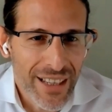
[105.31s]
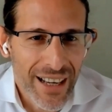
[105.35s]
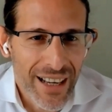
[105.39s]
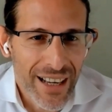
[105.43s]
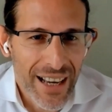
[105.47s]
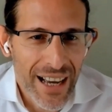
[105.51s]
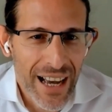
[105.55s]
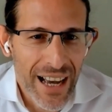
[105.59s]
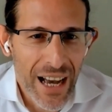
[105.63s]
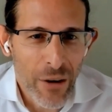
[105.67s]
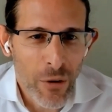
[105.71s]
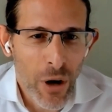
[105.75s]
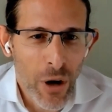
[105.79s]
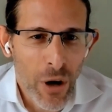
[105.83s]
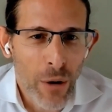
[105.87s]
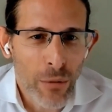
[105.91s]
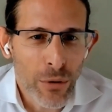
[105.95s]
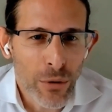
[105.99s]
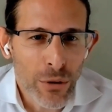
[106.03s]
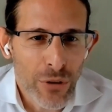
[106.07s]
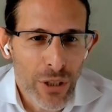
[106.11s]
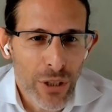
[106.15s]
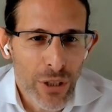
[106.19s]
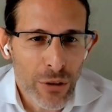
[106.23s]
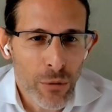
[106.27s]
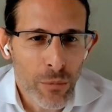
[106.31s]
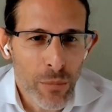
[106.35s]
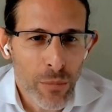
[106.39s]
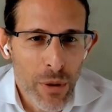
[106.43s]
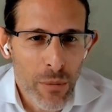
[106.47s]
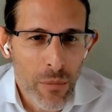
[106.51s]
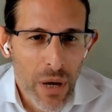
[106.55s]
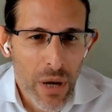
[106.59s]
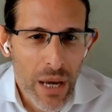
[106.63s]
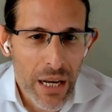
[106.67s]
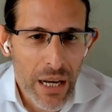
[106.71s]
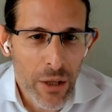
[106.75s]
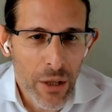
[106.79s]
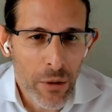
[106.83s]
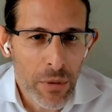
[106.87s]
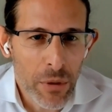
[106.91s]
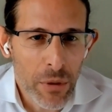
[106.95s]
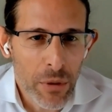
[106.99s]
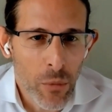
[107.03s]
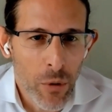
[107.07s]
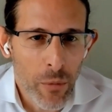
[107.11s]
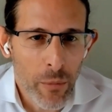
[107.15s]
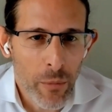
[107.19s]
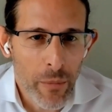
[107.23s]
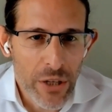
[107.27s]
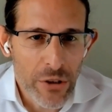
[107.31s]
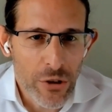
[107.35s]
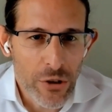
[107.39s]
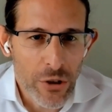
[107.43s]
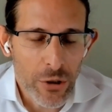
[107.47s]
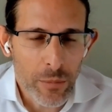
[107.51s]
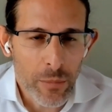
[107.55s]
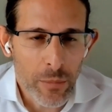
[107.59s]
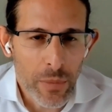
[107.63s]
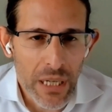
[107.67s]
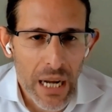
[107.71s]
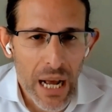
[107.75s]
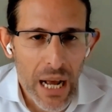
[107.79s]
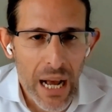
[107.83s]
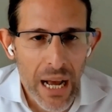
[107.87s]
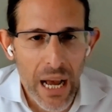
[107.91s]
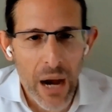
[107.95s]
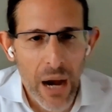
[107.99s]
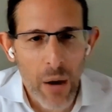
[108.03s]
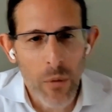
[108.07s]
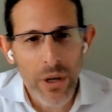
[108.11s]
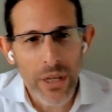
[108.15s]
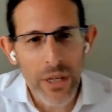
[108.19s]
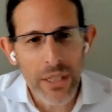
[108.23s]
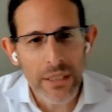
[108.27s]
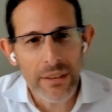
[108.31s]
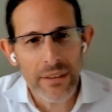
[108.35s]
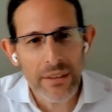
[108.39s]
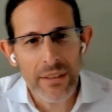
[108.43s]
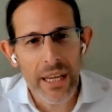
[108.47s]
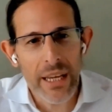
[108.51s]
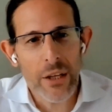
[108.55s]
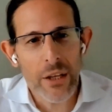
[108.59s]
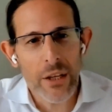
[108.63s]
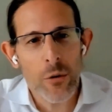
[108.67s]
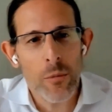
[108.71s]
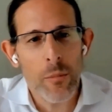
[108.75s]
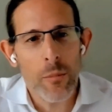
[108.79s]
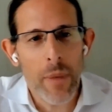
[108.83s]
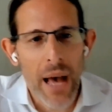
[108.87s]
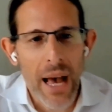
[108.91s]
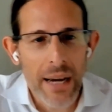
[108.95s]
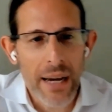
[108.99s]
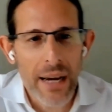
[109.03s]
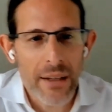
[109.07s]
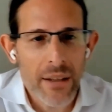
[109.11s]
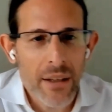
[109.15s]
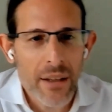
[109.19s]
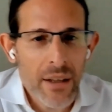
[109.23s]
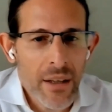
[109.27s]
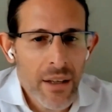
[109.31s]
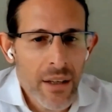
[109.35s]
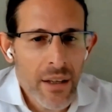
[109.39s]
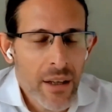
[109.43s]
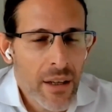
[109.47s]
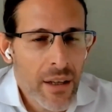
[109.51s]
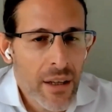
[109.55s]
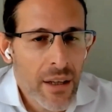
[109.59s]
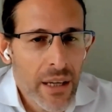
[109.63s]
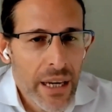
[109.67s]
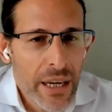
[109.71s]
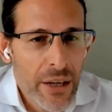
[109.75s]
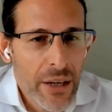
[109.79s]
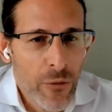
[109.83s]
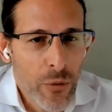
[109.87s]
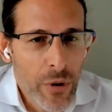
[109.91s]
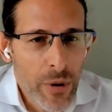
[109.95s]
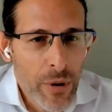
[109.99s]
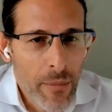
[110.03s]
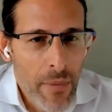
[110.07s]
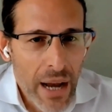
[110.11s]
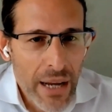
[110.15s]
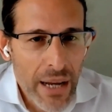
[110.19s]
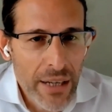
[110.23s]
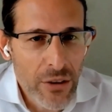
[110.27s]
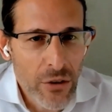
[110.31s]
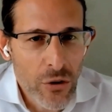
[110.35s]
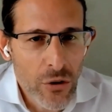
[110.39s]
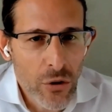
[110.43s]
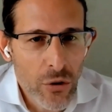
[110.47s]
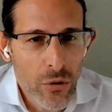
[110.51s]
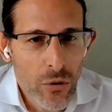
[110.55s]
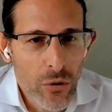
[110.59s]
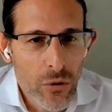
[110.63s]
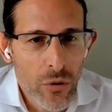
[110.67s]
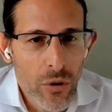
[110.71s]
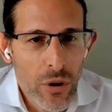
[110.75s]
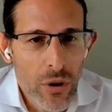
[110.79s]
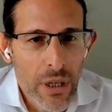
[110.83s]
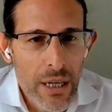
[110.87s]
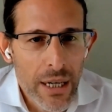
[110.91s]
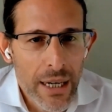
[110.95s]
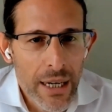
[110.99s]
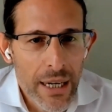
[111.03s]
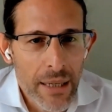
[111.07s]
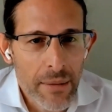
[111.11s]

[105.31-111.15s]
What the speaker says: I will try to be a little bit more measured, but I want to take you back and remind you